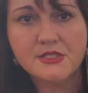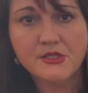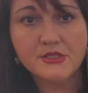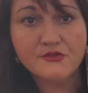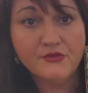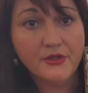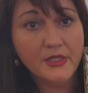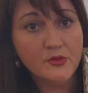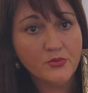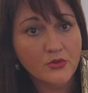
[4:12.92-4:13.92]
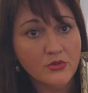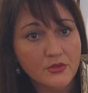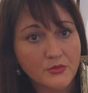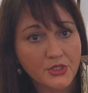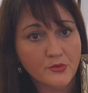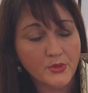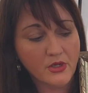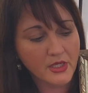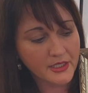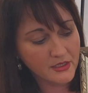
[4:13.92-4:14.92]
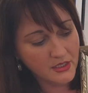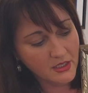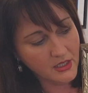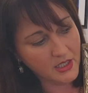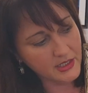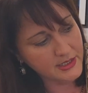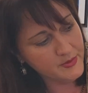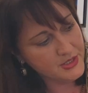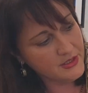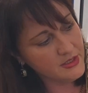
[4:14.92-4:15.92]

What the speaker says: so it's very important when you're buying a limited